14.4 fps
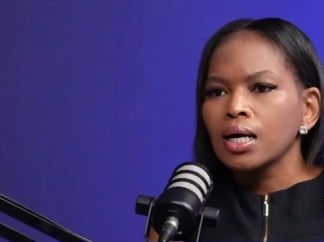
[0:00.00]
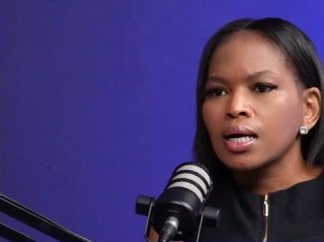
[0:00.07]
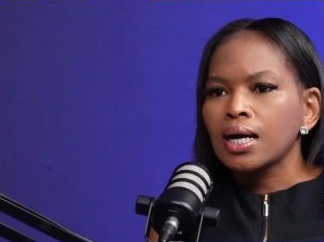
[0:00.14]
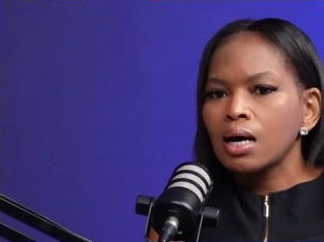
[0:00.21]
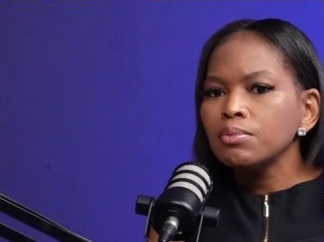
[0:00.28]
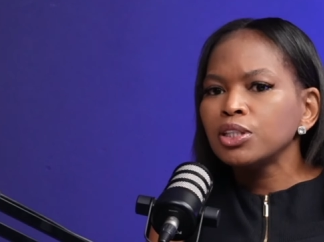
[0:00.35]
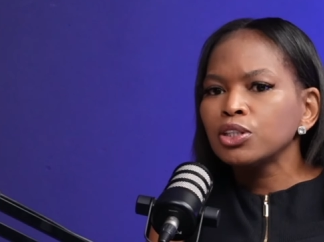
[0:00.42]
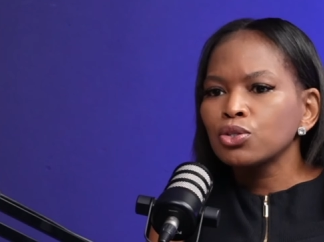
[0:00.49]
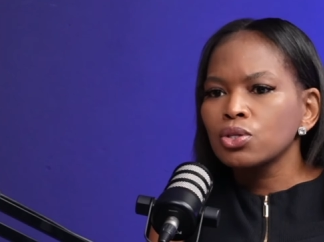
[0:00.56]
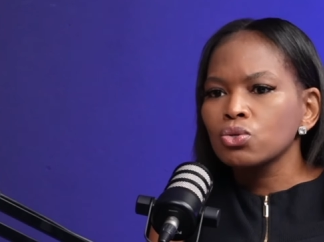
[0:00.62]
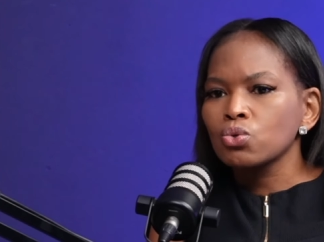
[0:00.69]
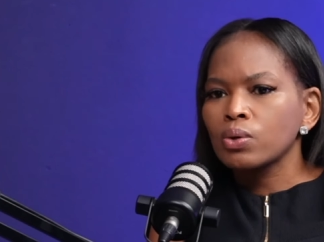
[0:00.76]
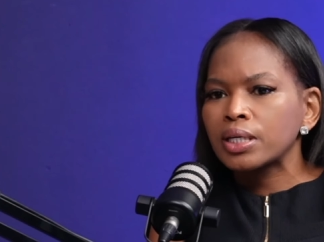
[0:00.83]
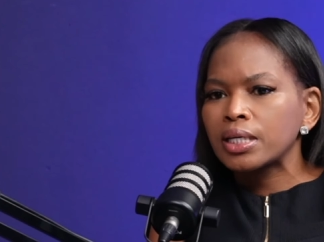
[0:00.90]
come into
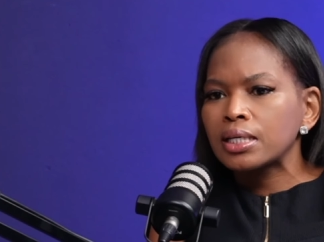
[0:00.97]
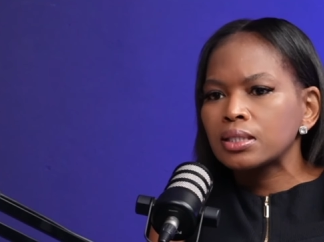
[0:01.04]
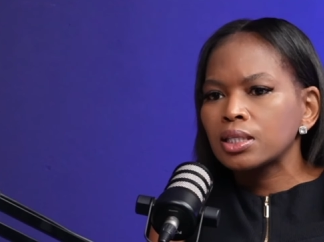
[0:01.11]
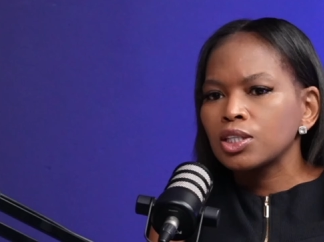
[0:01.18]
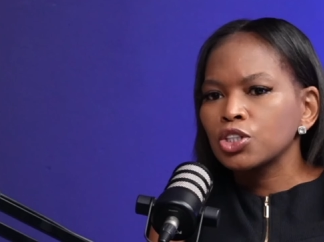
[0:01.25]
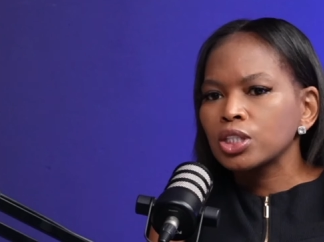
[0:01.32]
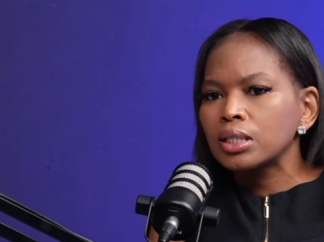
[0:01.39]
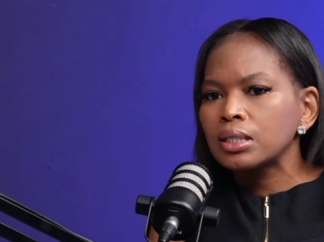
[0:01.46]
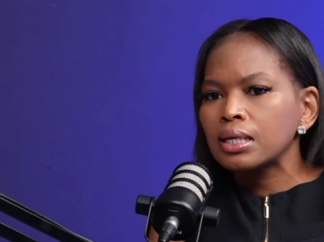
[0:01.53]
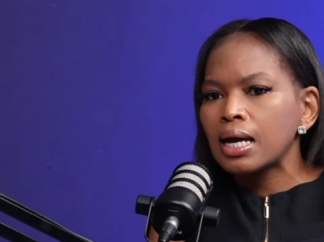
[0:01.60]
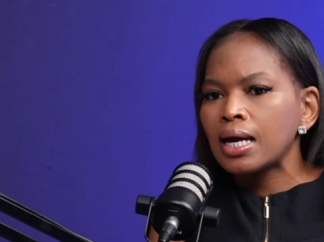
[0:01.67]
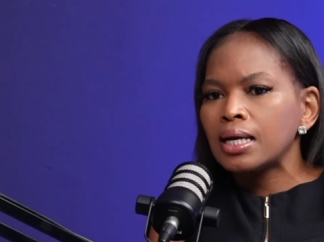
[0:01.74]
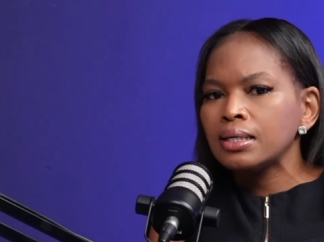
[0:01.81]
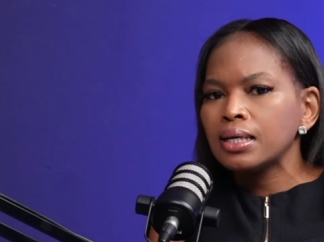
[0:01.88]
this organization
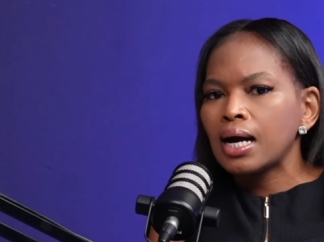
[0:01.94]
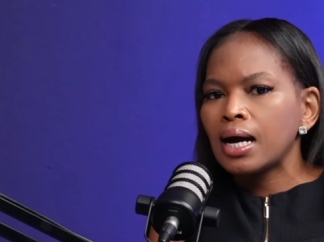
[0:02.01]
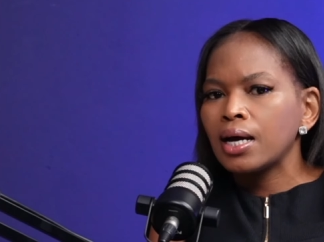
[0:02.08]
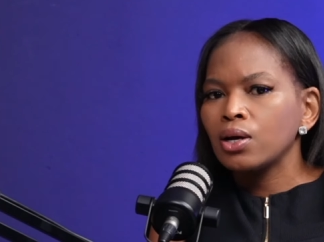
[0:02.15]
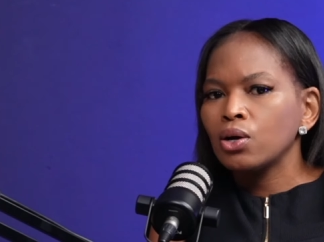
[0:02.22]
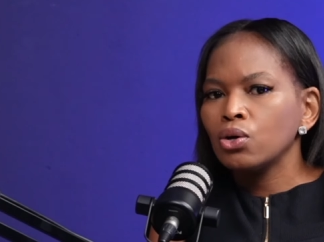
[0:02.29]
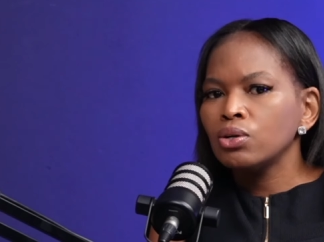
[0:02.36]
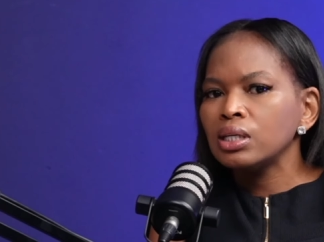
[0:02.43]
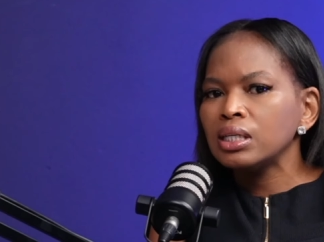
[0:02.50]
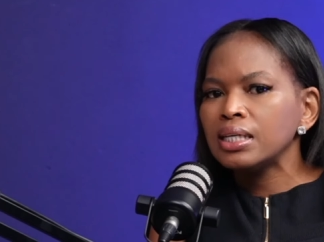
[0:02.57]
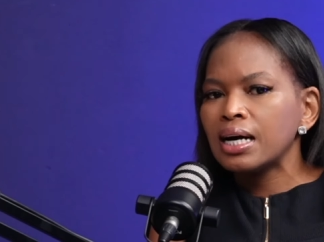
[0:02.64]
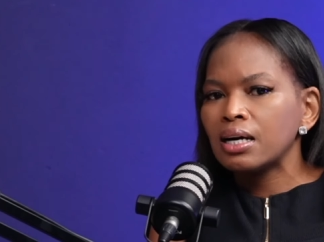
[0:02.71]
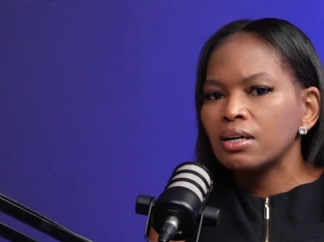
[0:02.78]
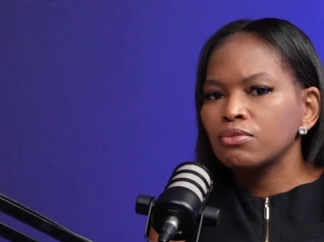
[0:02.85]
and I only
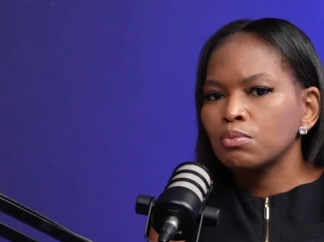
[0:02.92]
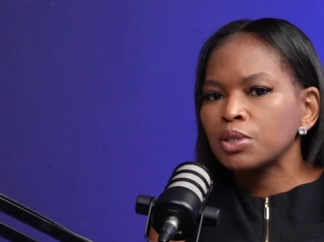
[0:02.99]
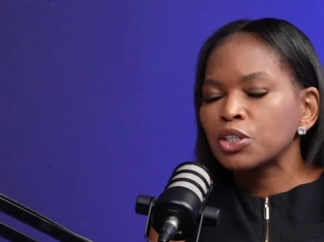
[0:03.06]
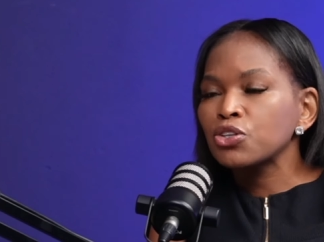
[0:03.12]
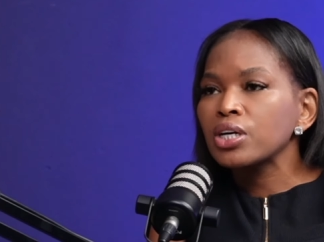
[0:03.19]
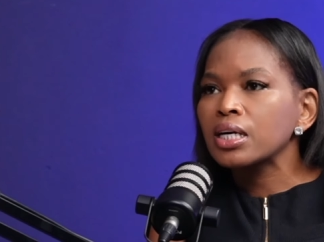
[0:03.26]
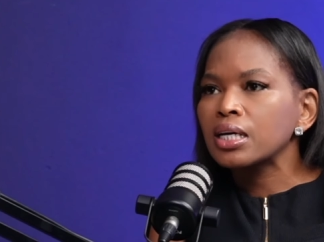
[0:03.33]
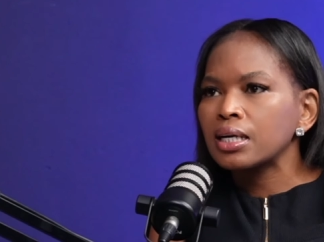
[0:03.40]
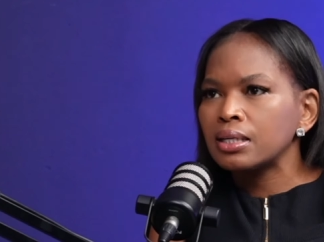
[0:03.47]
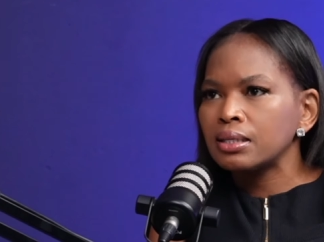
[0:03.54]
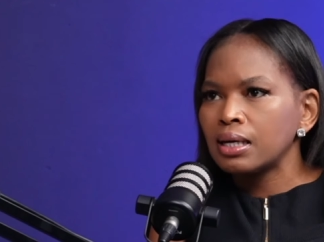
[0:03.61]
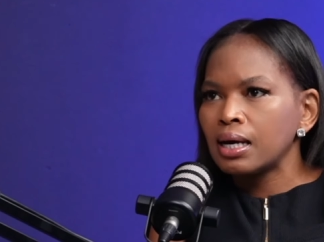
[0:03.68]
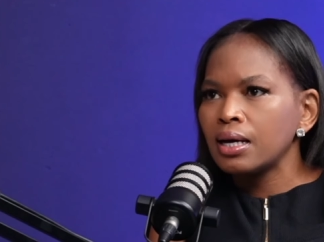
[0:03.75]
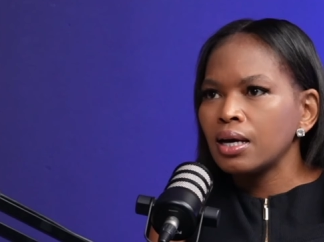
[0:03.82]
have a matric
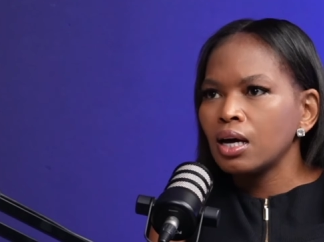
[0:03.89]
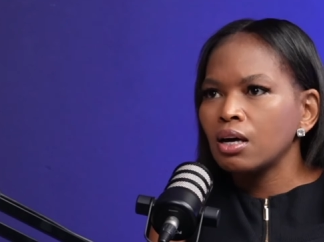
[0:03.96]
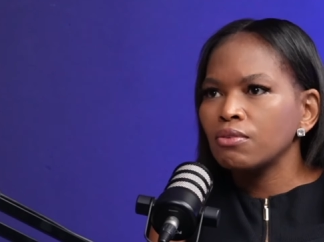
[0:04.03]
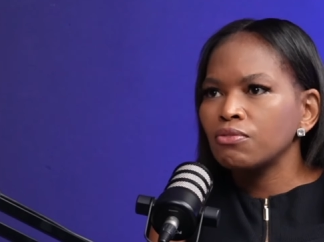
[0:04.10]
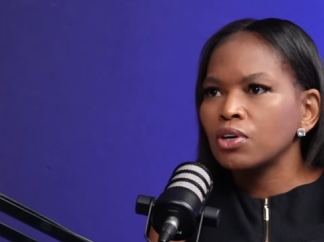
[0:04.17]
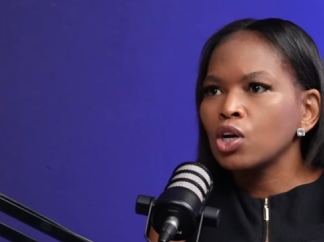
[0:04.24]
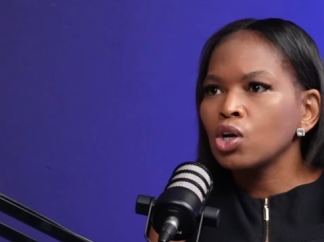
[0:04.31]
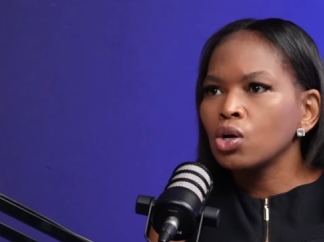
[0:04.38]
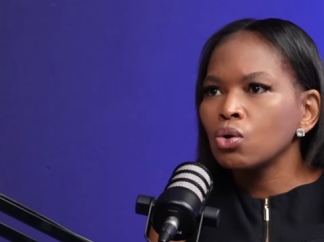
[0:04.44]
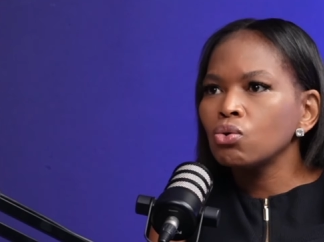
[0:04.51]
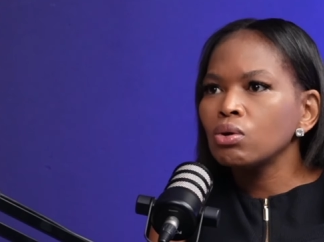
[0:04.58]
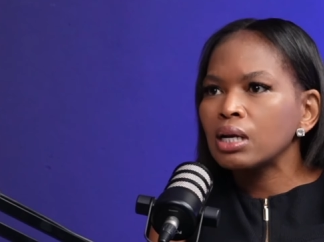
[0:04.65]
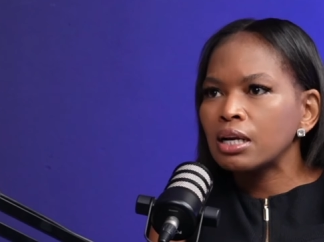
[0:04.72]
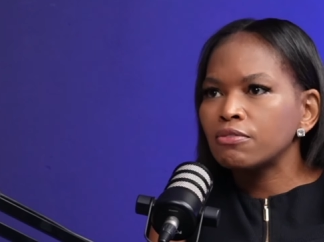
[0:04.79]
and I have a
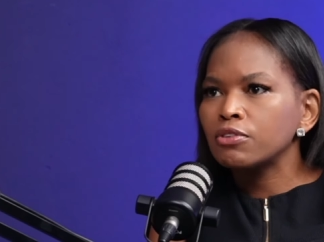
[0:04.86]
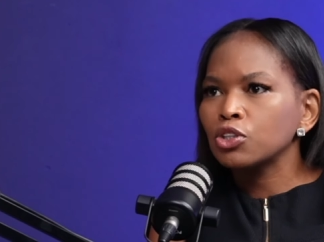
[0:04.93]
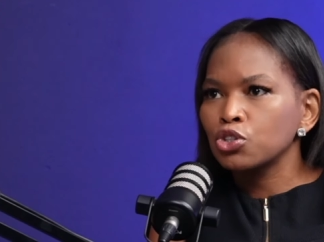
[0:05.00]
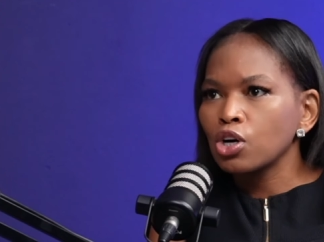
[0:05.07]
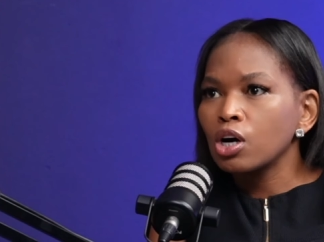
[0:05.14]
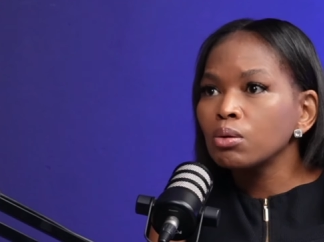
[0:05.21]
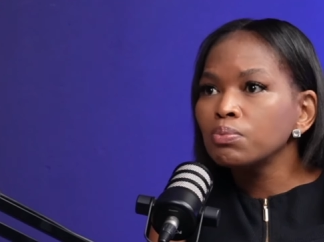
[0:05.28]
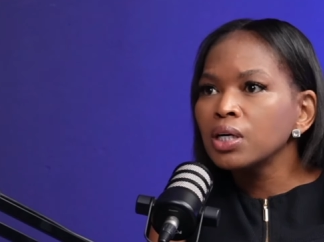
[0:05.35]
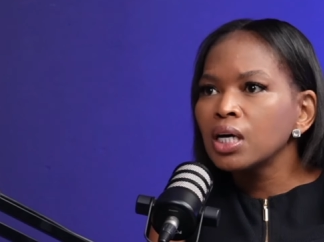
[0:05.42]
low-level job.